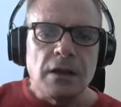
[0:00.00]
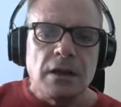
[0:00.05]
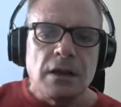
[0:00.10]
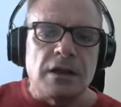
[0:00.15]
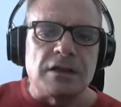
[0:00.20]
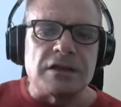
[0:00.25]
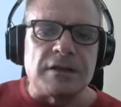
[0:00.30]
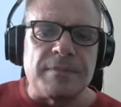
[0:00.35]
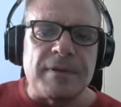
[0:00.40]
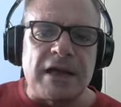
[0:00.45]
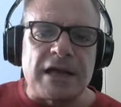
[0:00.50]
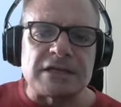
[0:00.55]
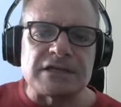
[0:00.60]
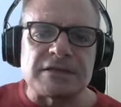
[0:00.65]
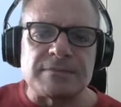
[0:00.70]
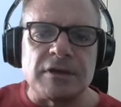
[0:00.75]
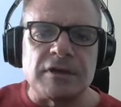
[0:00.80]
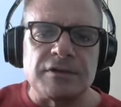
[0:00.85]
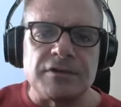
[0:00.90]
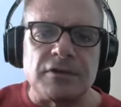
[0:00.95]
In the past
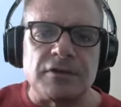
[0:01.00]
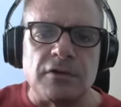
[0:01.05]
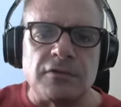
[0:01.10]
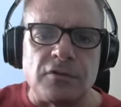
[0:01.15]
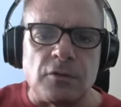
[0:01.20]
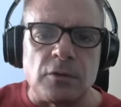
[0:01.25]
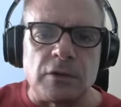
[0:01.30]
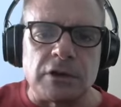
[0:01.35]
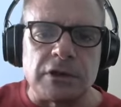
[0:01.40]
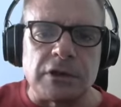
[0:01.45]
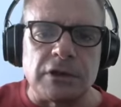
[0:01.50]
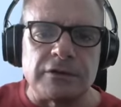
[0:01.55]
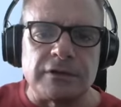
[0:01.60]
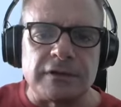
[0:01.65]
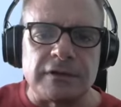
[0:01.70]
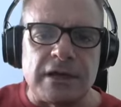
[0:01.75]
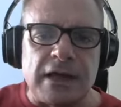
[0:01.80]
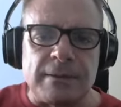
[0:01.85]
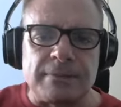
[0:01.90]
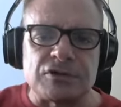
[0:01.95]
month, over
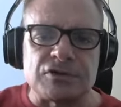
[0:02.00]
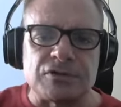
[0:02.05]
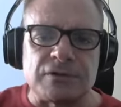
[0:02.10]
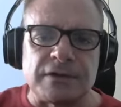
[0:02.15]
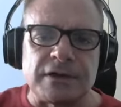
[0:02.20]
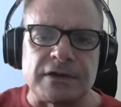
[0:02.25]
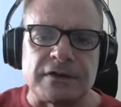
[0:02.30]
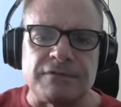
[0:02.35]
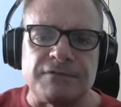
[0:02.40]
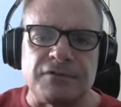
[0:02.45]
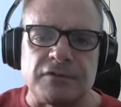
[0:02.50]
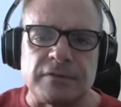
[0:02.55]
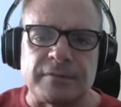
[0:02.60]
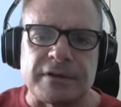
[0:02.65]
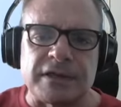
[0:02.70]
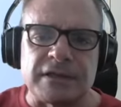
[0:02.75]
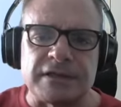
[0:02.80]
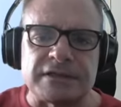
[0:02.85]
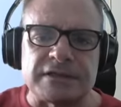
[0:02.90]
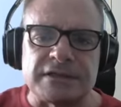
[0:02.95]
100 laboratory confirmed
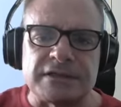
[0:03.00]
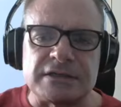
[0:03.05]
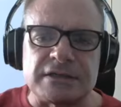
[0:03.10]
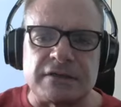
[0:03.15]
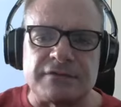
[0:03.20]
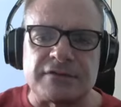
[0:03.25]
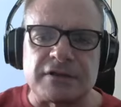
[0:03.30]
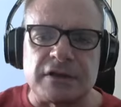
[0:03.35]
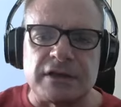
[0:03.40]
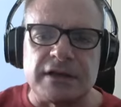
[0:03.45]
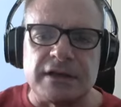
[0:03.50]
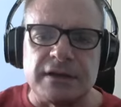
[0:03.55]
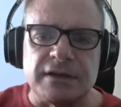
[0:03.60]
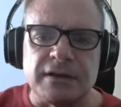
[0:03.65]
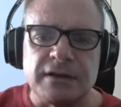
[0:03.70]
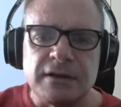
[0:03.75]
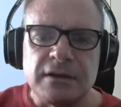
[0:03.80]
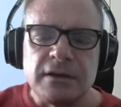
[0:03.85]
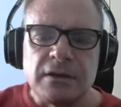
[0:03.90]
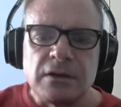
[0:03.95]
cases of clade
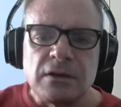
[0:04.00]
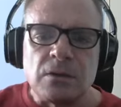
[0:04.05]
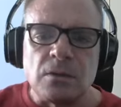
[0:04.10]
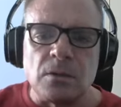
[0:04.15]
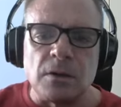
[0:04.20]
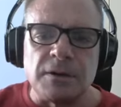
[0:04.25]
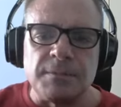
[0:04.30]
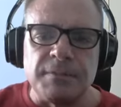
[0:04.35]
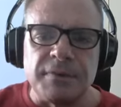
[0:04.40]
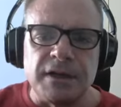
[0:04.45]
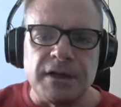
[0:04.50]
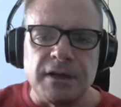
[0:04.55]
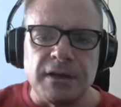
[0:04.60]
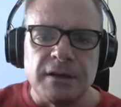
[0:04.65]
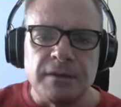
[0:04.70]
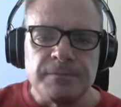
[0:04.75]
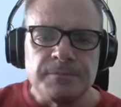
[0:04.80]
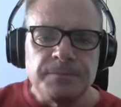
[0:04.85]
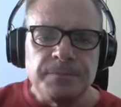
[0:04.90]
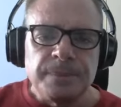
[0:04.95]

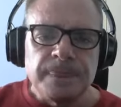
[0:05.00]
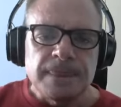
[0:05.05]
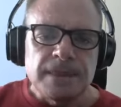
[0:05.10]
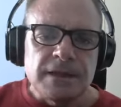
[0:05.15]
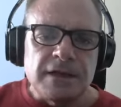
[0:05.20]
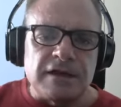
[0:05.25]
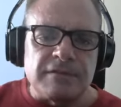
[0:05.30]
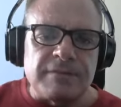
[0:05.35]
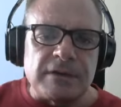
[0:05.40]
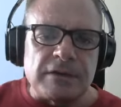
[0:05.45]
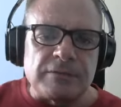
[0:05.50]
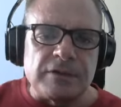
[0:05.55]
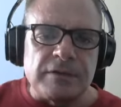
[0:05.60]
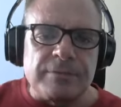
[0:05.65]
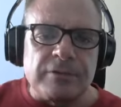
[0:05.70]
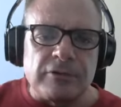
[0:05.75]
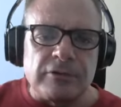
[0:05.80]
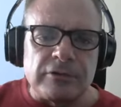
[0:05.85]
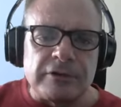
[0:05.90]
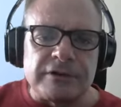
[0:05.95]
1B have been
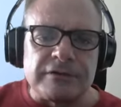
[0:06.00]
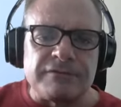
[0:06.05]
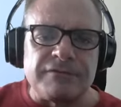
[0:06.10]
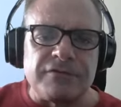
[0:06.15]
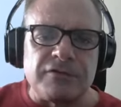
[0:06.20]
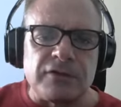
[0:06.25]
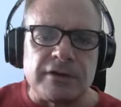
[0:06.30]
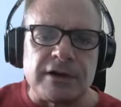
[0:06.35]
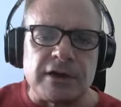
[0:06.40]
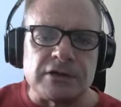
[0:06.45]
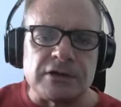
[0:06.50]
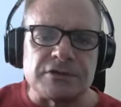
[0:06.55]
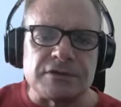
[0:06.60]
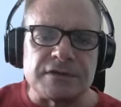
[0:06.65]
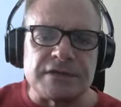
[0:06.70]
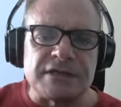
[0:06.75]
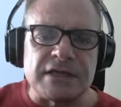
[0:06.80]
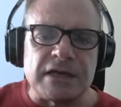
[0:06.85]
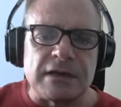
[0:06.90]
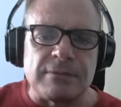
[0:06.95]
reported in four
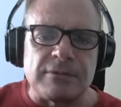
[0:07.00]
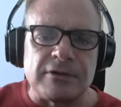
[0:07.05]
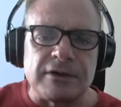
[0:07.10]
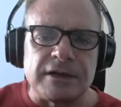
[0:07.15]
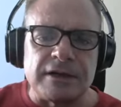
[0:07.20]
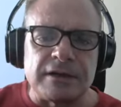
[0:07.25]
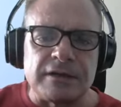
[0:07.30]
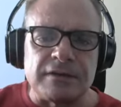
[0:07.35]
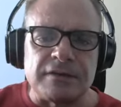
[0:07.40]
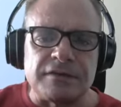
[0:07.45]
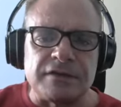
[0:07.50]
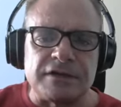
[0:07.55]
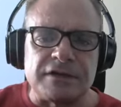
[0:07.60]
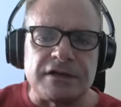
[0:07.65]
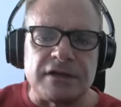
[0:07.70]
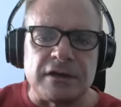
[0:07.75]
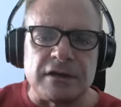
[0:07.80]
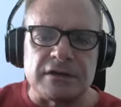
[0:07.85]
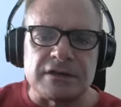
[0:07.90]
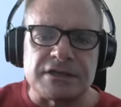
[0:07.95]
countries neighboring the
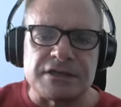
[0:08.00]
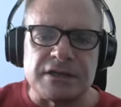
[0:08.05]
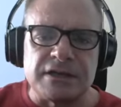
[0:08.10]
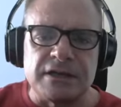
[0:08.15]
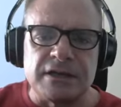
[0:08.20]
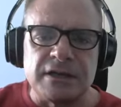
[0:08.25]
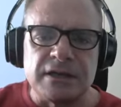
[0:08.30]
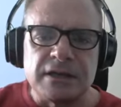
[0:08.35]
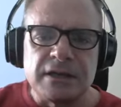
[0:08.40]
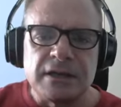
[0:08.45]
DRC